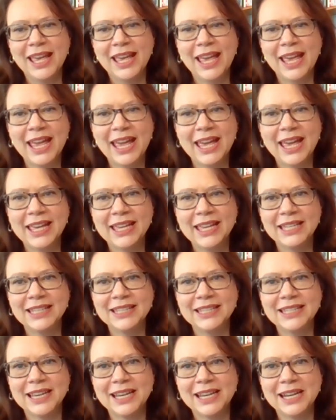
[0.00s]

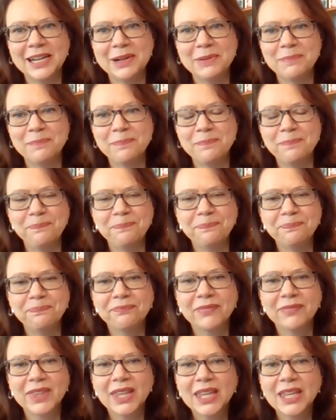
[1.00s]
and um,
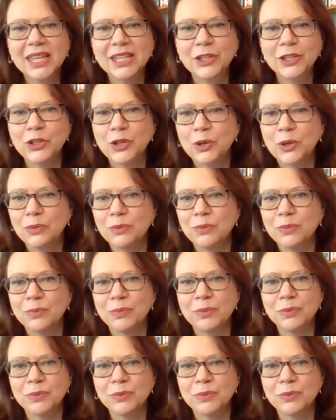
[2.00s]
you know